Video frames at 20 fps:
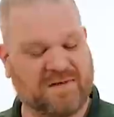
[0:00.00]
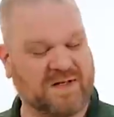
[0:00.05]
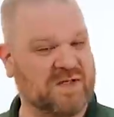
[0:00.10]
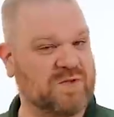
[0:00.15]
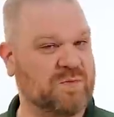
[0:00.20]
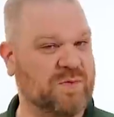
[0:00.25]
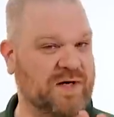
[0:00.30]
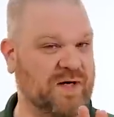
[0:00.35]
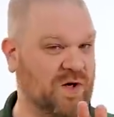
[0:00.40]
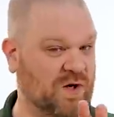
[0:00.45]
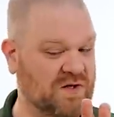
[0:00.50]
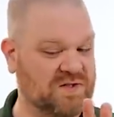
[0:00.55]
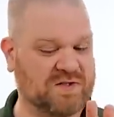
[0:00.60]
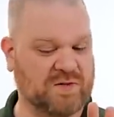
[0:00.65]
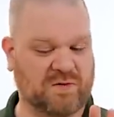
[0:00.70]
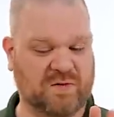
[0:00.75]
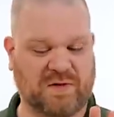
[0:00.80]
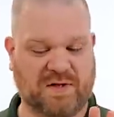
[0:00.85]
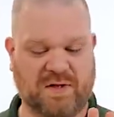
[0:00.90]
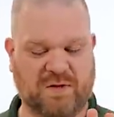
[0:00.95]
fixed blade,
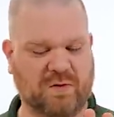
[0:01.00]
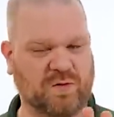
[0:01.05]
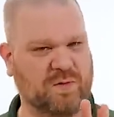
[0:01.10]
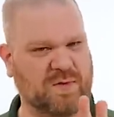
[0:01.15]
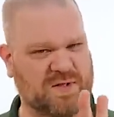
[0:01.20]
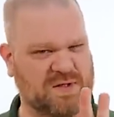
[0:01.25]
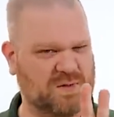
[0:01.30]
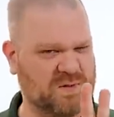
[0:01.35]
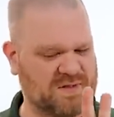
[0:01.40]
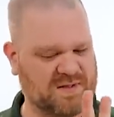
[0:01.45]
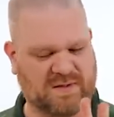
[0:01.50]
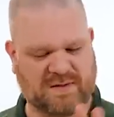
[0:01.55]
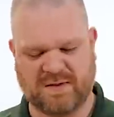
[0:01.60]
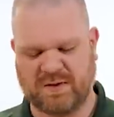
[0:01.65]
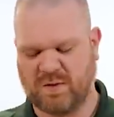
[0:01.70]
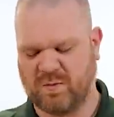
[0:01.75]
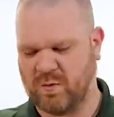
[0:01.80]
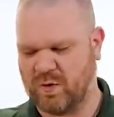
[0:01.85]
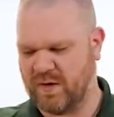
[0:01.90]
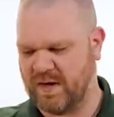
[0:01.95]
also really cool, but this one's a
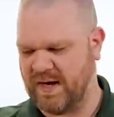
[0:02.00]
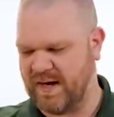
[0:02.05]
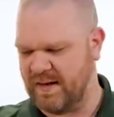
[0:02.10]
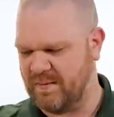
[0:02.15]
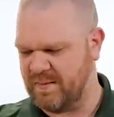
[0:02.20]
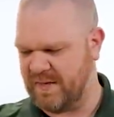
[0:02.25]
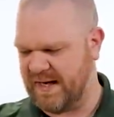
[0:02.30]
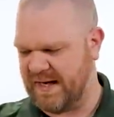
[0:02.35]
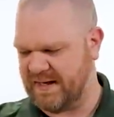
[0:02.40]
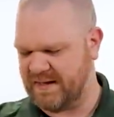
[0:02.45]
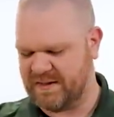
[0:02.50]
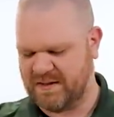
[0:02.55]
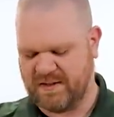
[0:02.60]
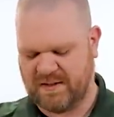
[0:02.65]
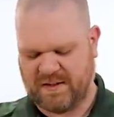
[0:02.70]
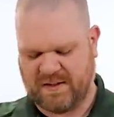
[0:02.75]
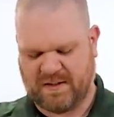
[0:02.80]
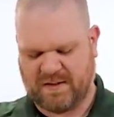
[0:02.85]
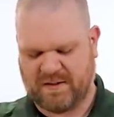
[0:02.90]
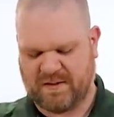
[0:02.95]
little more compact.
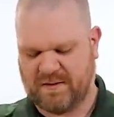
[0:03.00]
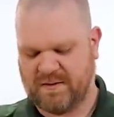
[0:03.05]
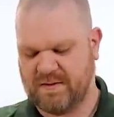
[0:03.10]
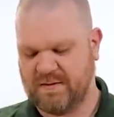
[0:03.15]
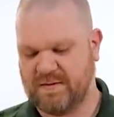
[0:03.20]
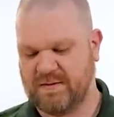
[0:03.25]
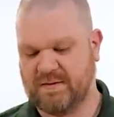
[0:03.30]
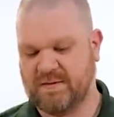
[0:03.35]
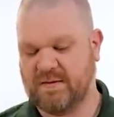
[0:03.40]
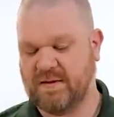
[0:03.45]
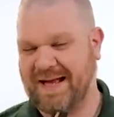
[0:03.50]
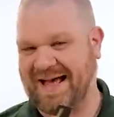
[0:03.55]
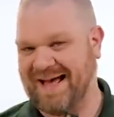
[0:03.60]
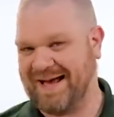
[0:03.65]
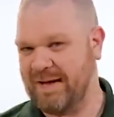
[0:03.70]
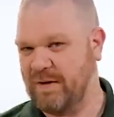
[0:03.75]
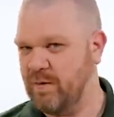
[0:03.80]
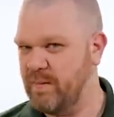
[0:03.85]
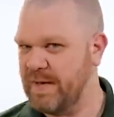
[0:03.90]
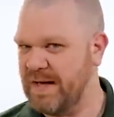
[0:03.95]

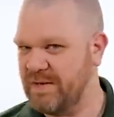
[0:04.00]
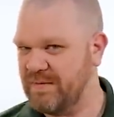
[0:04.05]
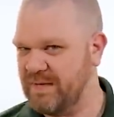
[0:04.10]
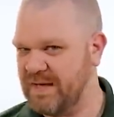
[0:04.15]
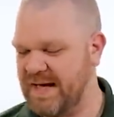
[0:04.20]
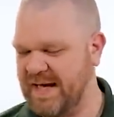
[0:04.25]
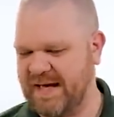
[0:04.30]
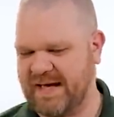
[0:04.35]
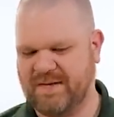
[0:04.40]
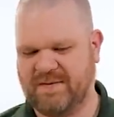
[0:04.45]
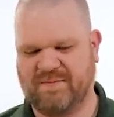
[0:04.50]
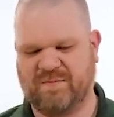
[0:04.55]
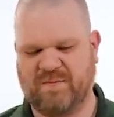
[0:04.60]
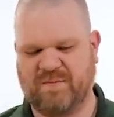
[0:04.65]
How about that?